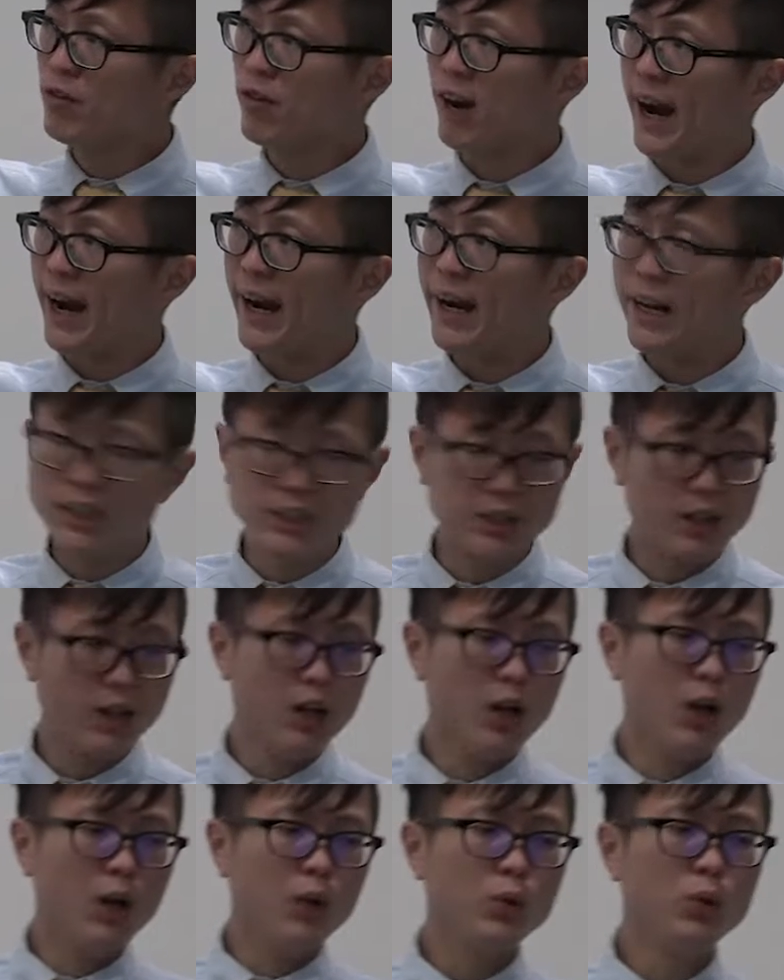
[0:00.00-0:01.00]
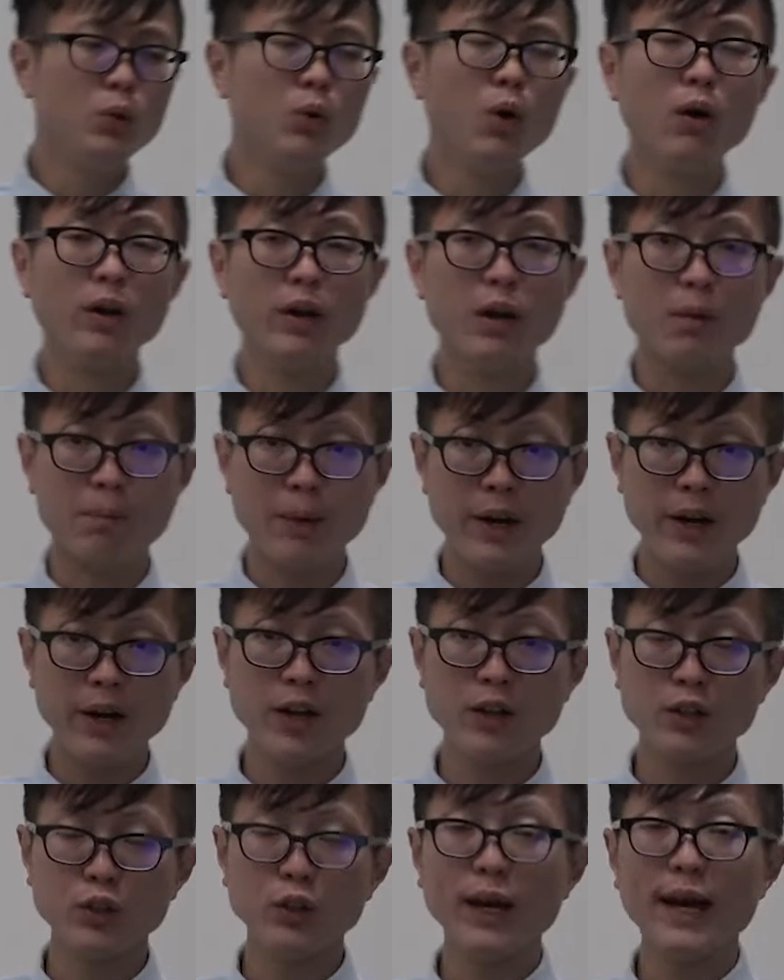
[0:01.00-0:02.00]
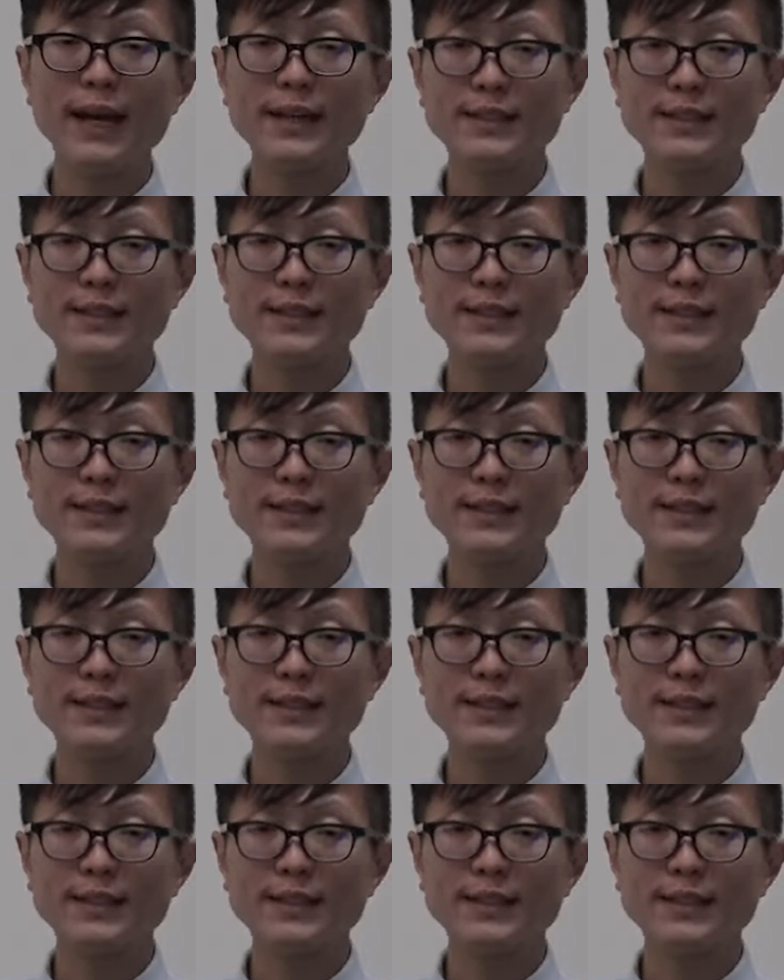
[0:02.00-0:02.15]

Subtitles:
rates do not appear to